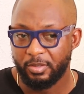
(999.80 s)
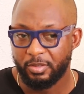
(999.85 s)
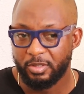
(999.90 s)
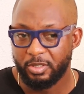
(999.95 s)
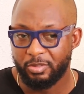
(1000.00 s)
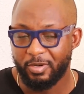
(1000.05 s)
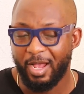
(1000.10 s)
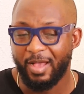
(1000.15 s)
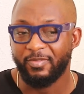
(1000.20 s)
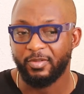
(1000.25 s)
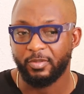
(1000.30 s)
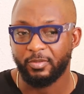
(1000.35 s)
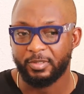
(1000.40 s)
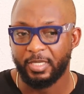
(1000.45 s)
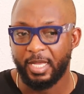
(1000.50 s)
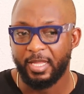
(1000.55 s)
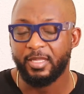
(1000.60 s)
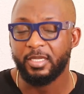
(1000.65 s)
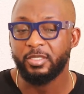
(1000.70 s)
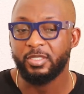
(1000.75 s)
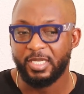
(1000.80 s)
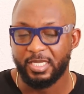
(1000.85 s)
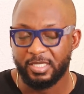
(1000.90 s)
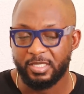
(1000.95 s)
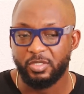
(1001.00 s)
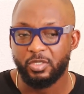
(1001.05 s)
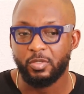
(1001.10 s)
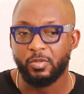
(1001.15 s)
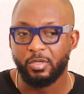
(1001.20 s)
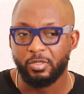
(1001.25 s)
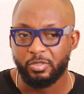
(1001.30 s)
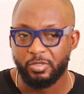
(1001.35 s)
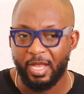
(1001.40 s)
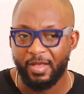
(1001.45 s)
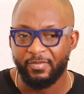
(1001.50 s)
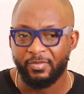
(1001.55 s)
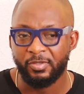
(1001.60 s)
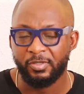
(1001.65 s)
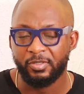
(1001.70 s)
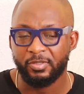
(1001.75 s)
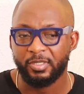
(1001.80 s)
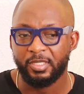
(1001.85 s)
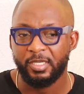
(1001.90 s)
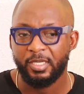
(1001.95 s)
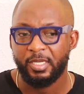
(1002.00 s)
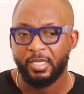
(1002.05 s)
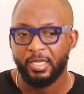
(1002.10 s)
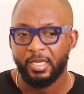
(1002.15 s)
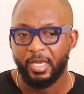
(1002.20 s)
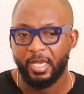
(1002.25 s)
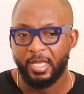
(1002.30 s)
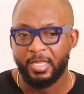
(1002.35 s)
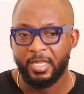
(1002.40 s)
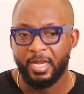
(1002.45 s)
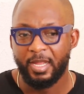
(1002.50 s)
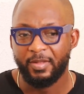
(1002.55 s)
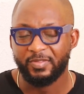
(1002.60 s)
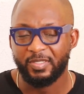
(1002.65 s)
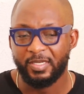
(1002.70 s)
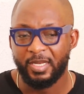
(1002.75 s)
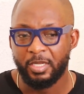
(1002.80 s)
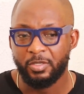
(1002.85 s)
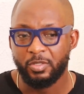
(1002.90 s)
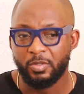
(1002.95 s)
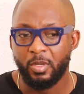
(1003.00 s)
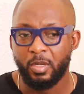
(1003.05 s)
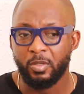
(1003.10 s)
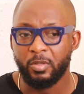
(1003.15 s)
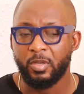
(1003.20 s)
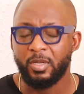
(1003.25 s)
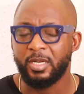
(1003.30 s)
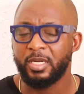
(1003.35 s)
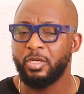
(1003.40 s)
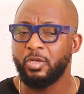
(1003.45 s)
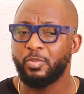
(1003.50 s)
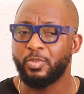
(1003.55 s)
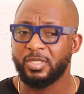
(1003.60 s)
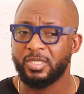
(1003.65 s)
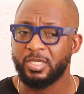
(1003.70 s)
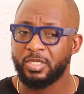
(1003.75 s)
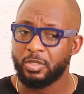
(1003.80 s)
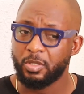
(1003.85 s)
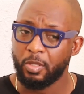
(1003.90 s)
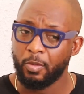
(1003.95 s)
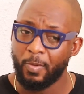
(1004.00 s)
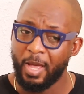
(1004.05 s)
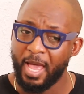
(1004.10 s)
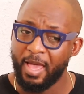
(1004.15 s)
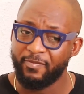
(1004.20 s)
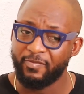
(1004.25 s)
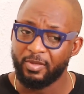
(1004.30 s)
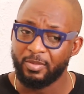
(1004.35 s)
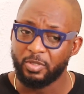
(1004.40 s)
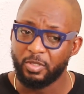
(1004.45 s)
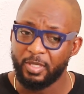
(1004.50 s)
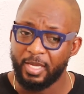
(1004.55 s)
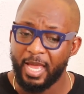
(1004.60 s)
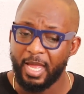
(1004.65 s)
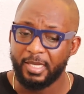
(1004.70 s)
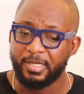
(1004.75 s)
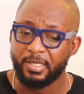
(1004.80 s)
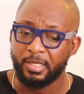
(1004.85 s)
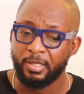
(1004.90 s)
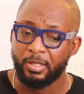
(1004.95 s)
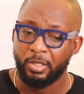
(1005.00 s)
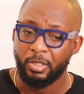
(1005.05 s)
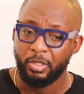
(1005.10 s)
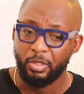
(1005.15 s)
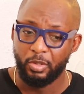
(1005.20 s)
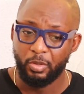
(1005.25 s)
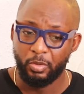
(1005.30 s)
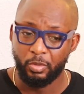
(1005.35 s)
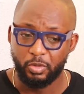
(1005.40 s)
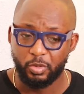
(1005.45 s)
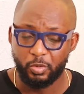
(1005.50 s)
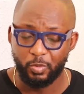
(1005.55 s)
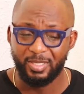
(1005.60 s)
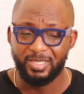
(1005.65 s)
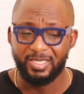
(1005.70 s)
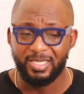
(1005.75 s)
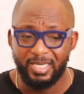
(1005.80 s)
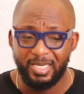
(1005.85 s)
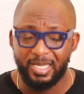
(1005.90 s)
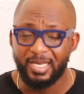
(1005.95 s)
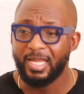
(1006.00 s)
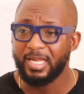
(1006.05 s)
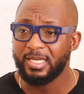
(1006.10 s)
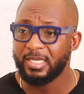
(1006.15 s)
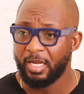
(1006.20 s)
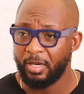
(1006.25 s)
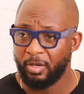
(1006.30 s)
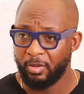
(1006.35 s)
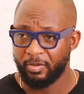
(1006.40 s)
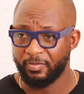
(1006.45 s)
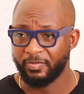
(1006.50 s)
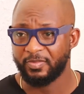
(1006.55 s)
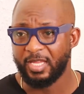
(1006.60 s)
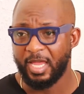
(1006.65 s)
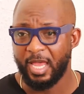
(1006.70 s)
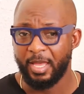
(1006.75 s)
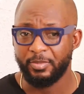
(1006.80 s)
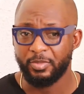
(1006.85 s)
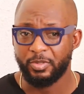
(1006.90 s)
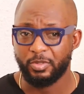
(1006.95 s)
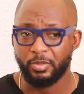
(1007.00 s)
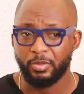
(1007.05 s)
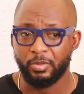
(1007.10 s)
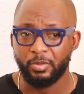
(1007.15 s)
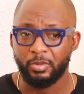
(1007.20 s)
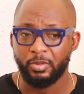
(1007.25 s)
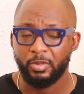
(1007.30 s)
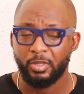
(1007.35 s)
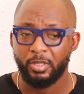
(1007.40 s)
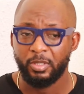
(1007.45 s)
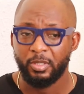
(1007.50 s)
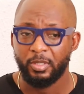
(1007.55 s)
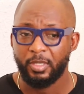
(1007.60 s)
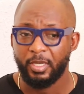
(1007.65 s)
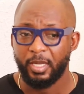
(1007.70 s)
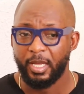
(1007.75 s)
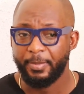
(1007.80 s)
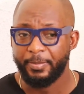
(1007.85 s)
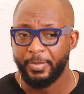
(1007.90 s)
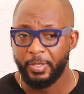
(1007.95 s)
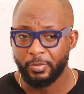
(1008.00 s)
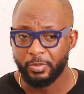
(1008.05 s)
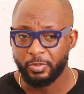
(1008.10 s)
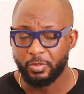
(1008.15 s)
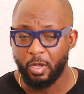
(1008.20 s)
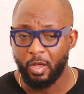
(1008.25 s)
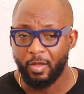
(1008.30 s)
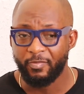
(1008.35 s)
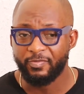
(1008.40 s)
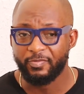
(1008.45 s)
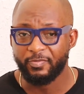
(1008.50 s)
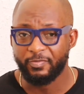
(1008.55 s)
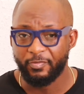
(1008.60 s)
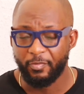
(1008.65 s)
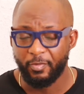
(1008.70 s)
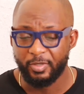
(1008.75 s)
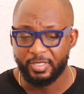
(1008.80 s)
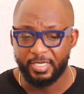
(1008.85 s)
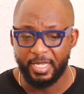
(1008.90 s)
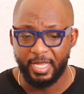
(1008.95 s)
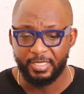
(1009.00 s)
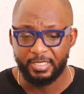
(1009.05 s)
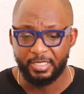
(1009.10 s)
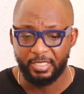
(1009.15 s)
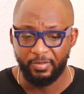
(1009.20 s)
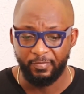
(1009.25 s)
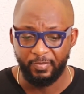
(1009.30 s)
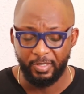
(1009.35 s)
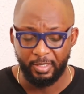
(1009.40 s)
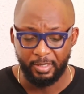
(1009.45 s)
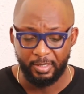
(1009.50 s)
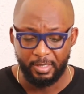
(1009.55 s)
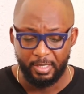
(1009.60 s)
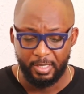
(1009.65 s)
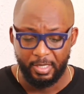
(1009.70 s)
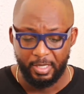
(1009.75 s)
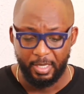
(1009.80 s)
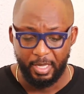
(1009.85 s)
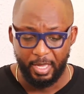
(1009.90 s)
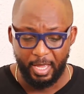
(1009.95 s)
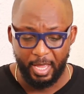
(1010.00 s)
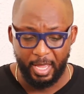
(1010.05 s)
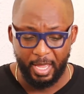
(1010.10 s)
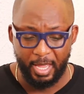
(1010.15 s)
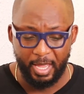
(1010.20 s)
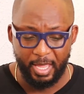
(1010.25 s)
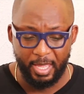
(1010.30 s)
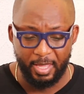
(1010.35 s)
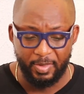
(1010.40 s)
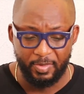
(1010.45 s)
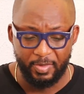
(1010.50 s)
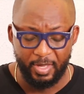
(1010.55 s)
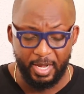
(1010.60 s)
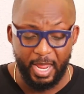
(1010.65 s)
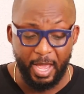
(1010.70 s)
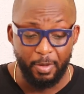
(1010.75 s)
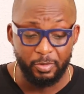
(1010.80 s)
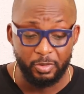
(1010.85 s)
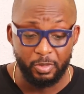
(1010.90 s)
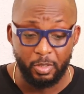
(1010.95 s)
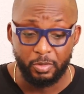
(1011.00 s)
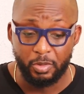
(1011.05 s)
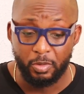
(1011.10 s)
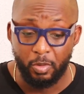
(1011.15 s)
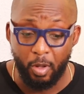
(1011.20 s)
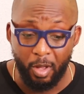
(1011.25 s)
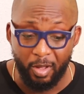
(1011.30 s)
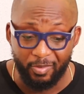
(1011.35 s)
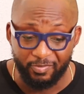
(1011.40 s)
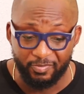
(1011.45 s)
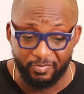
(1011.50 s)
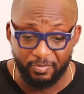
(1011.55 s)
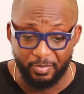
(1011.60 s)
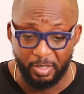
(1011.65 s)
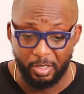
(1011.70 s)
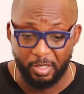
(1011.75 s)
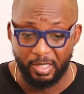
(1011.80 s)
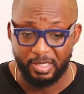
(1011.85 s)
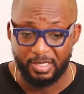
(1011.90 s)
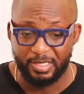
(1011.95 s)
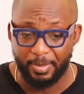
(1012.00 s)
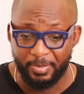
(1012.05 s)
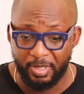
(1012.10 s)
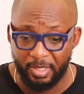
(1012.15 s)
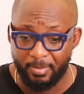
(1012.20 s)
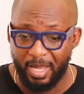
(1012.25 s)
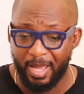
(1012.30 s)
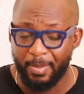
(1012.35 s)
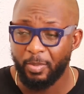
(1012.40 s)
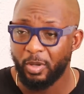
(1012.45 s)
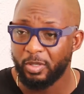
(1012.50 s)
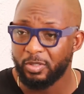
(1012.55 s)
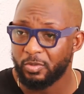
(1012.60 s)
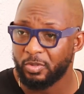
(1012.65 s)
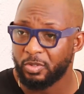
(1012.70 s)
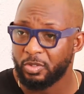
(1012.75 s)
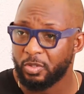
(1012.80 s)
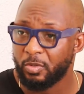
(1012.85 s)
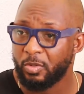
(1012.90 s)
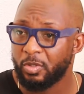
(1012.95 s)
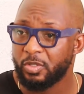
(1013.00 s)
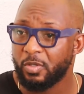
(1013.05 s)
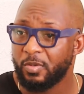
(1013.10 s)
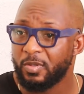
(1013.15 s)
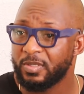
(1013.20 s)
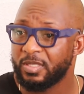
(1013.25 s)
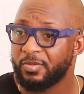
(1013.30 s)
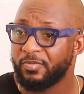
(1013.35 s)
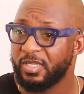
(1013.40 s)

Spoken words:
traveled. I think, yes, Joel traveled. And then after that, Joel got a new position on YFM, so he had to, you know, switch. He needed a lot of time, so he was off Foresight TV. And then I was also off because, I mean, my boss was Joel. Joel was the